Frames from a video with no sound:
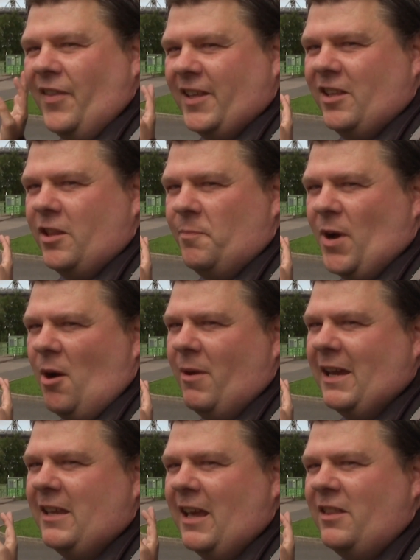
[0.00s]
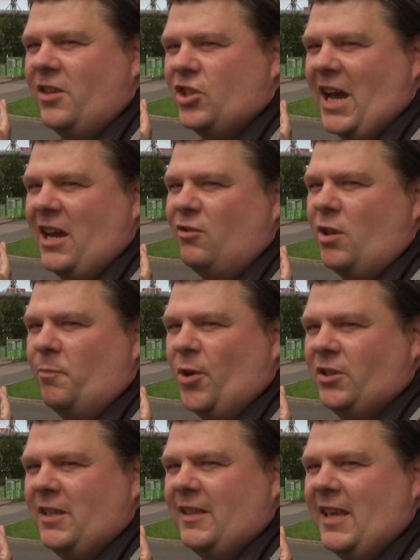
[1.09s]
this is the part where you can interchange with the
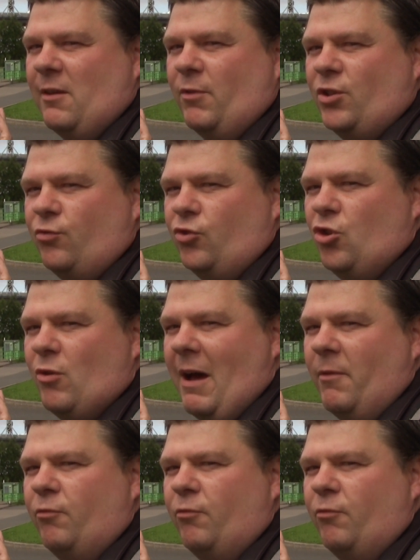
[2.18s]
buses here, which do have a